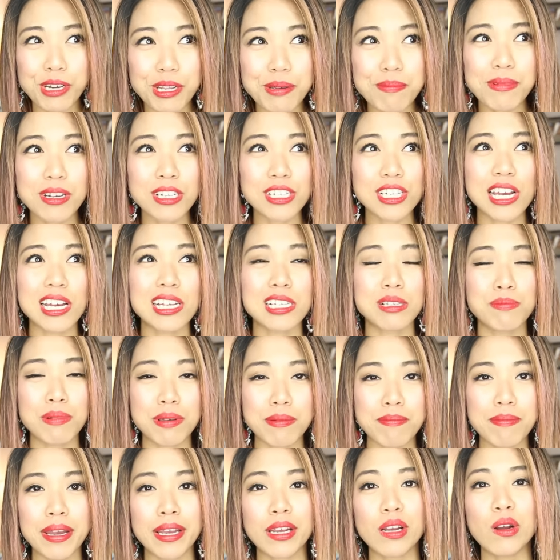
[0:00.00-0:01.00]
pretty much has
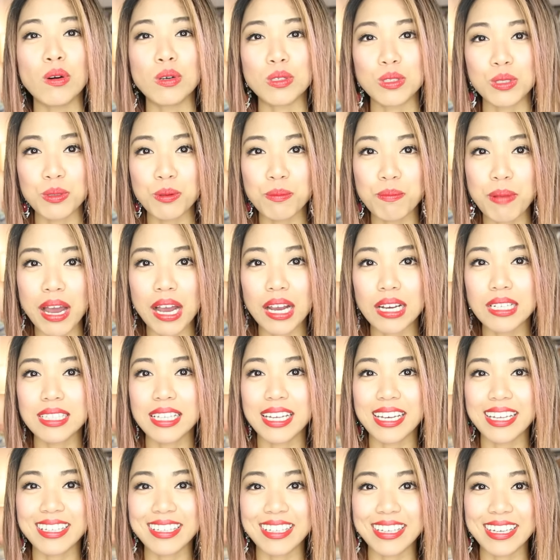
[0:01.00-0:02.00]
been my go-to bag
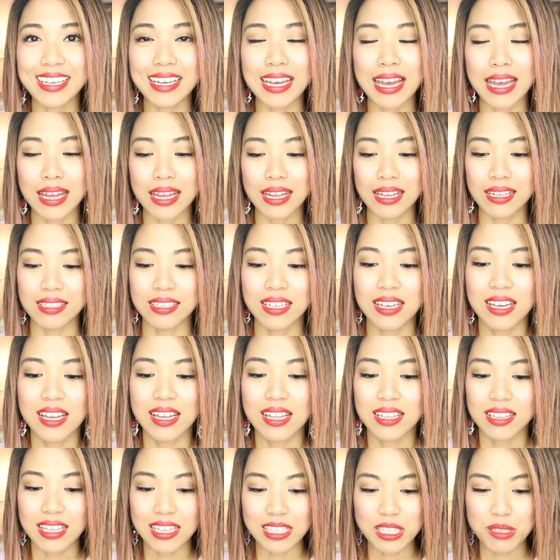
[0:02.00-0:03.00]
lately and
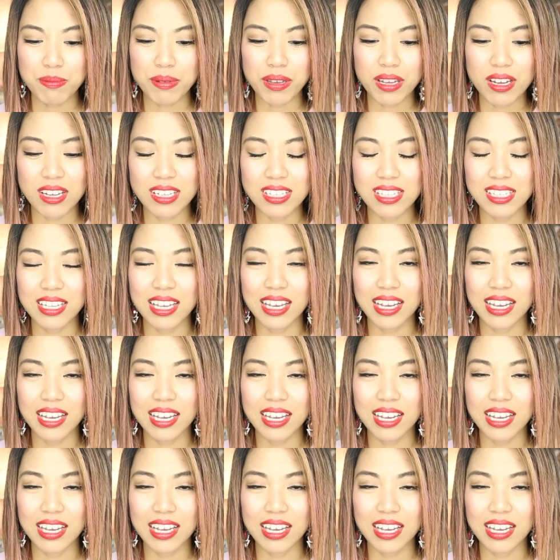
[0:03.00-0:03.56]
that's because